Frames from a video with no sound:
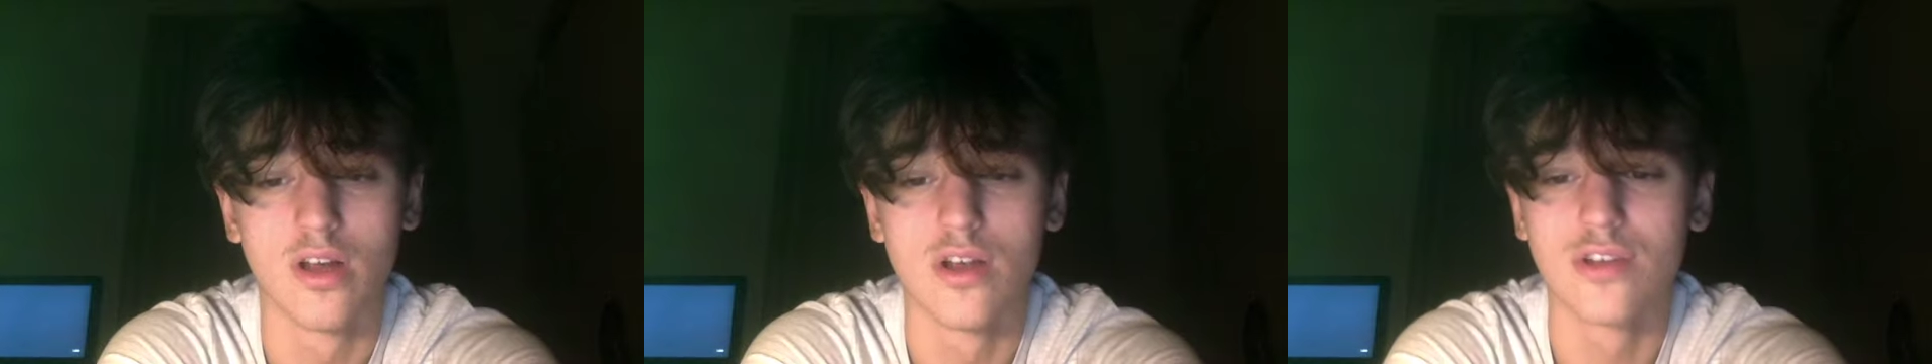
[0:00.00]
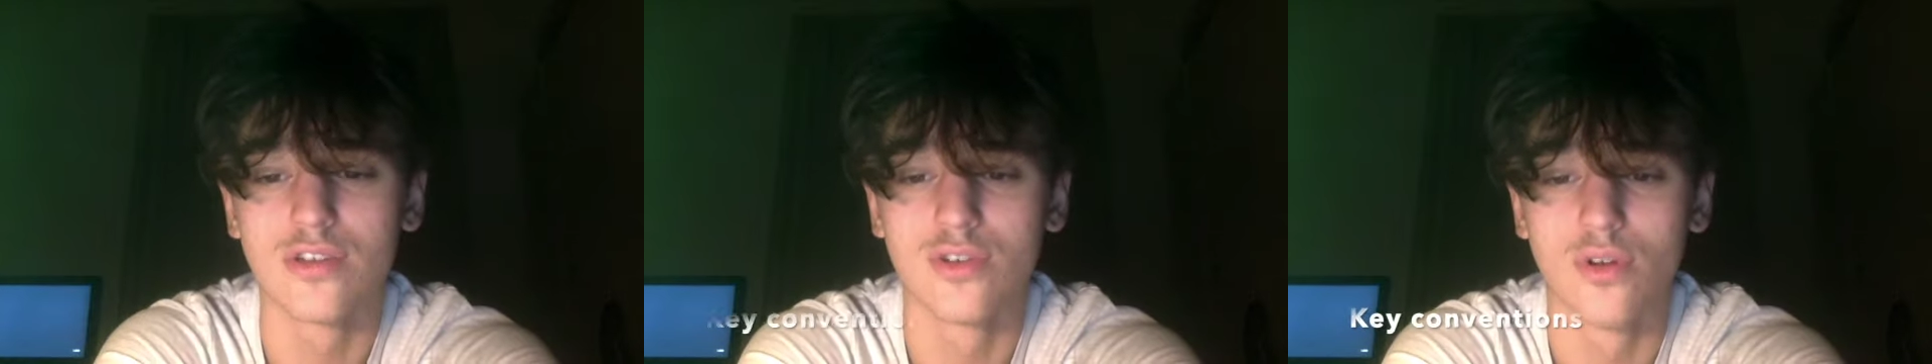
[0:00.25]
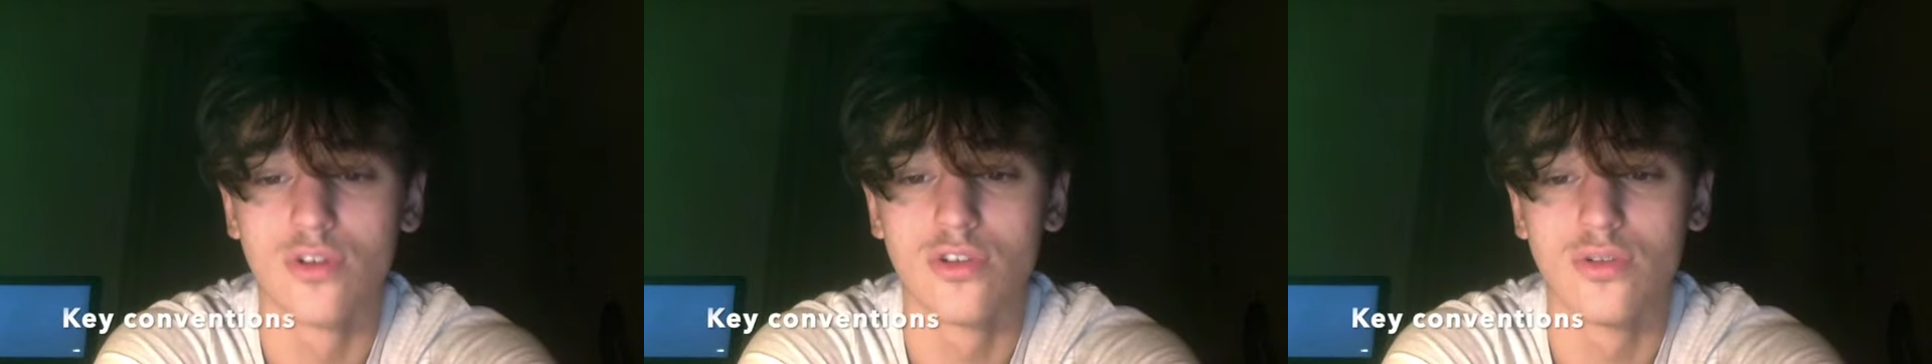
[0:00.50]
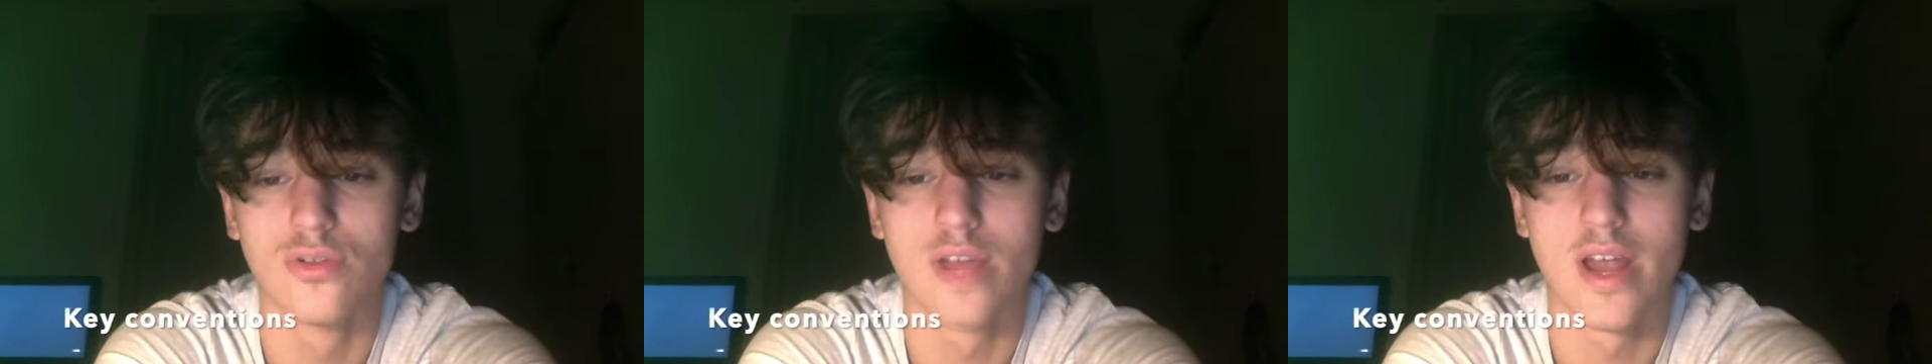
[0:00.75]
does not
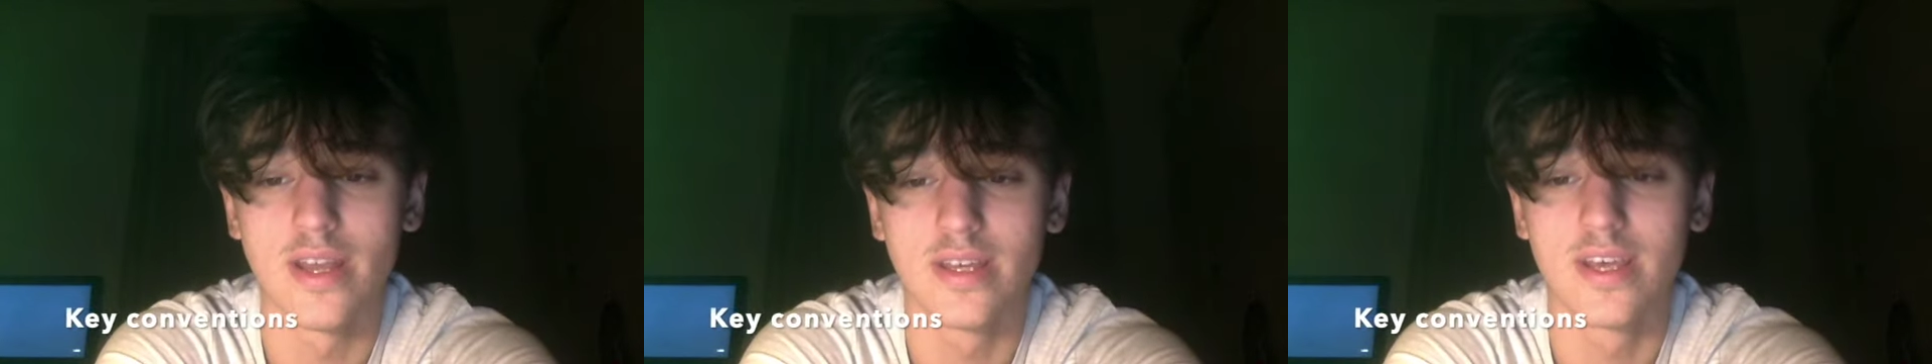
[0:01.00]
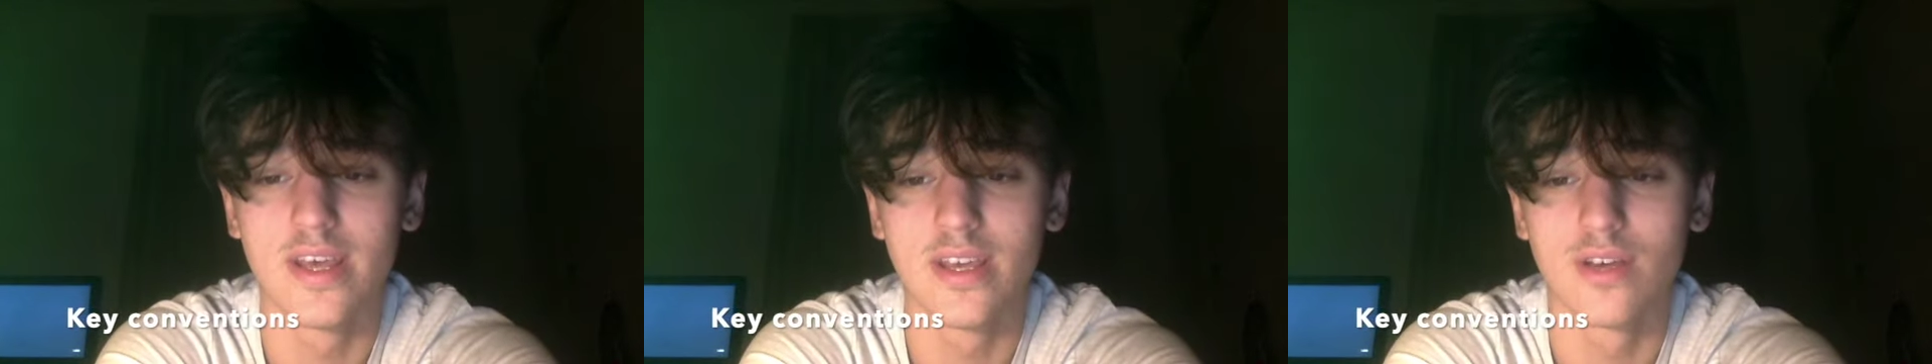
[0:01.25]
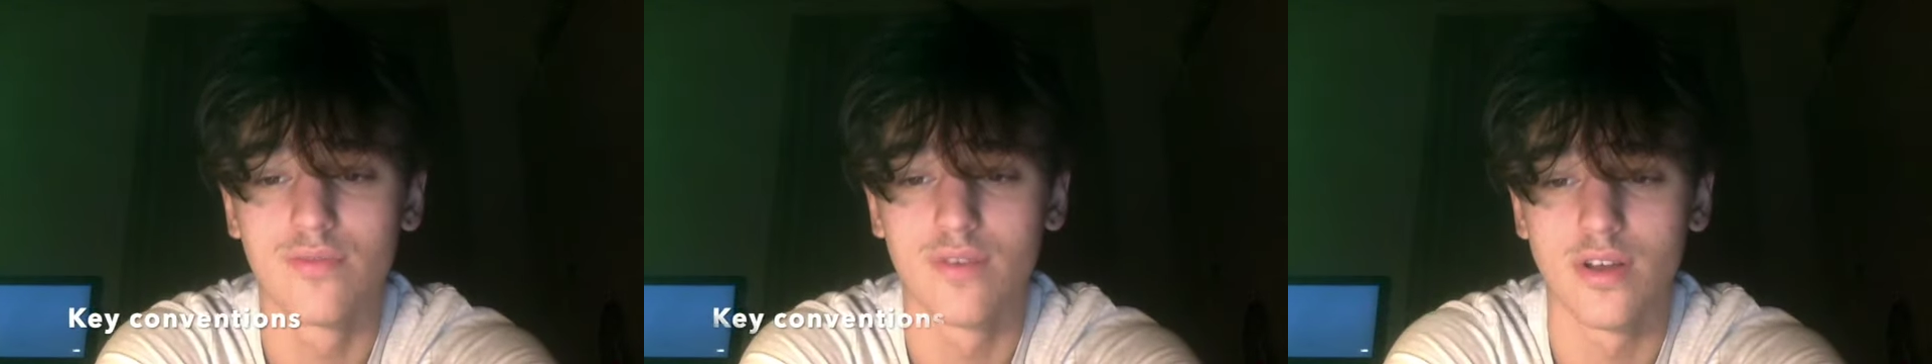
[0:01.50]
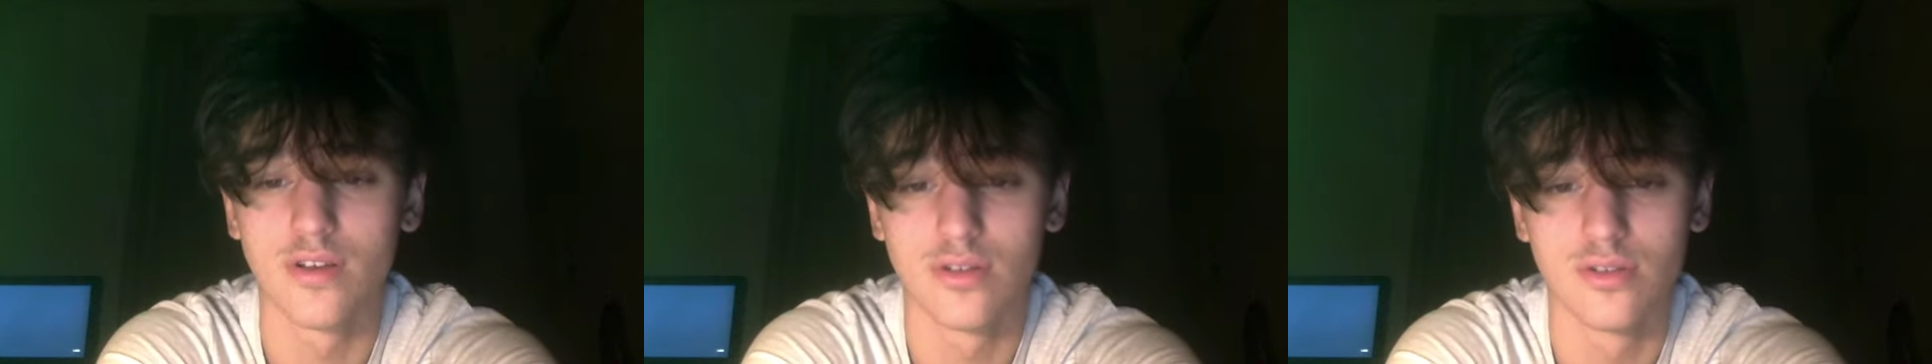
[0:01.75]
use any key
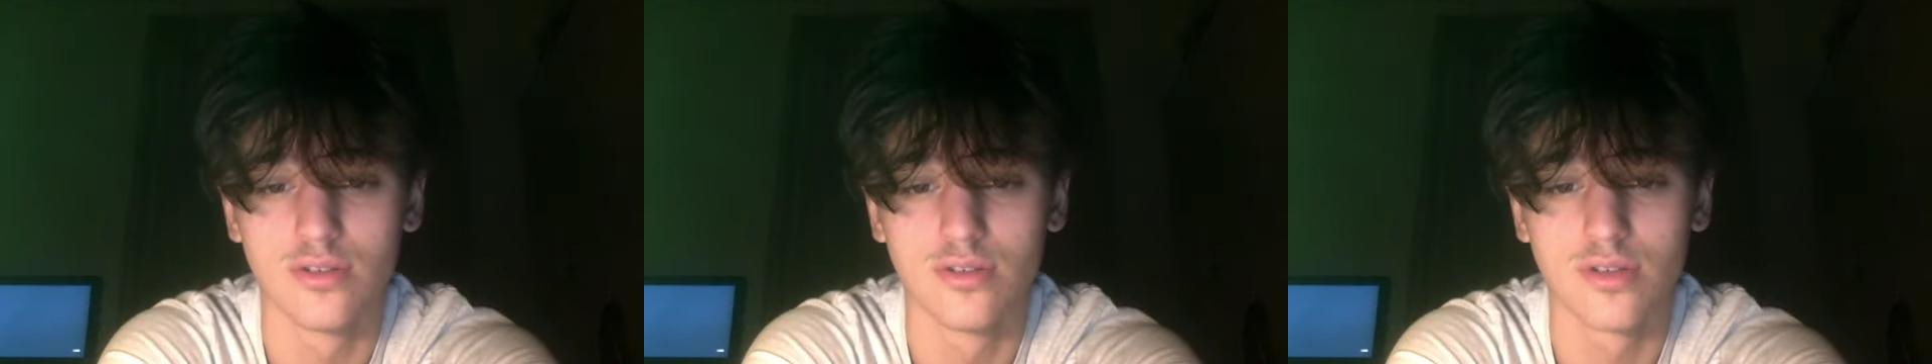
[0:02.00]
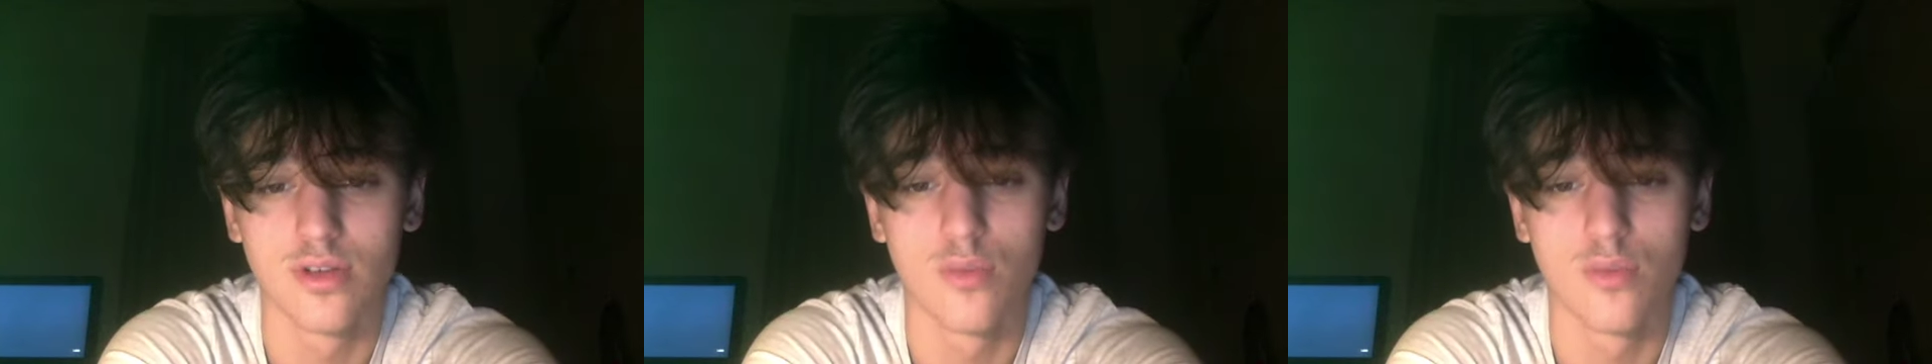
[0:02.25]
conventions